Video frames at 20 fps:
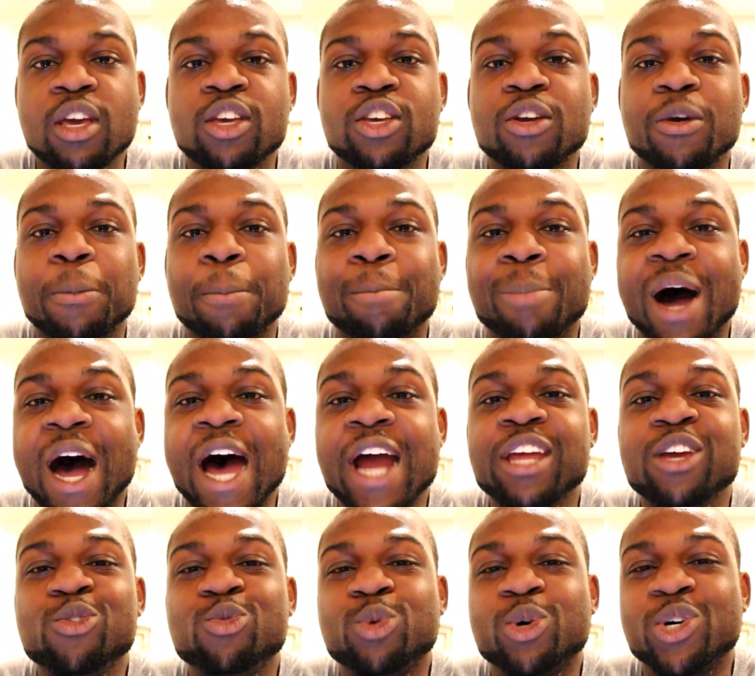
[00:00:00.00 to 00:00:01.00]
Your
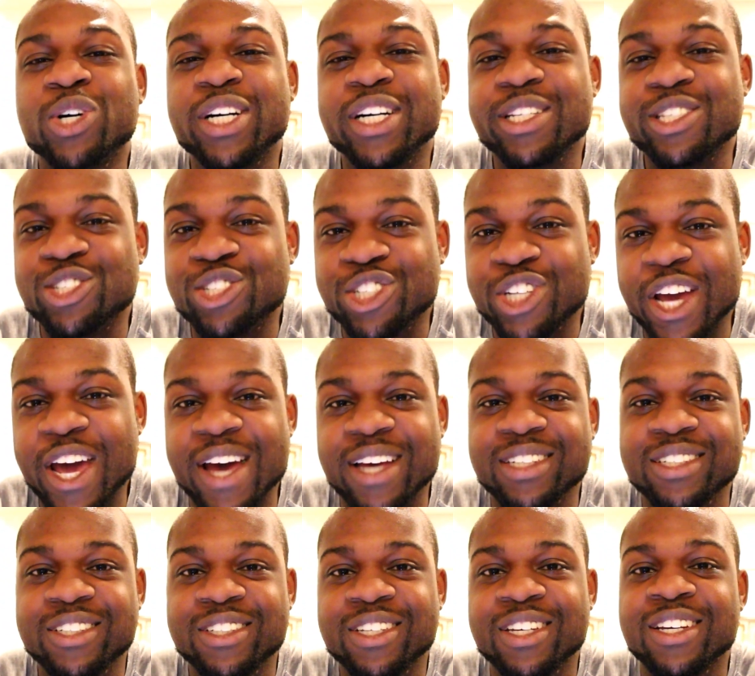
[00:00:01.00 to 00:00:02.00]
body will
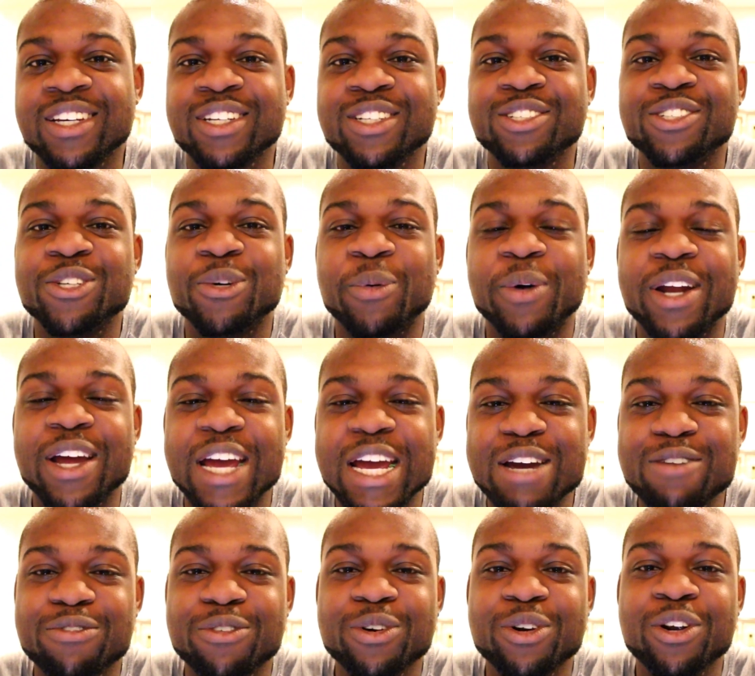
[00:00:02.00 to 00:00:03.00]
adjust to
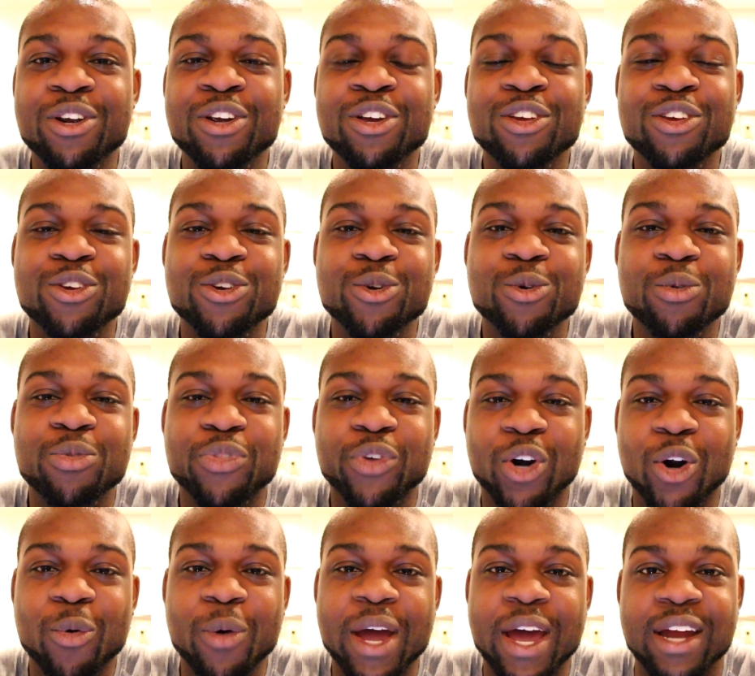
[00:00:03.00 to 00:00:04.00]
whatever you
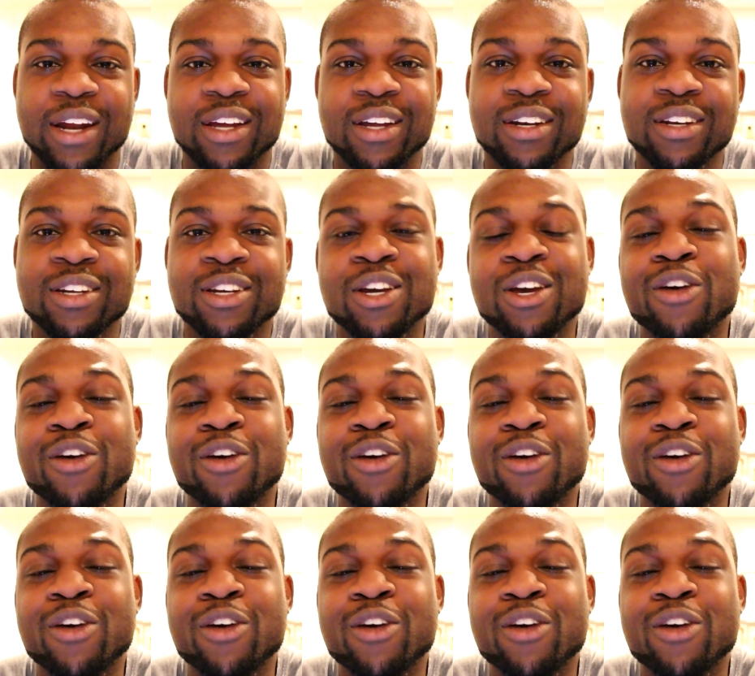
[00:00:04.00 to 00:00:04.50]
throw at it.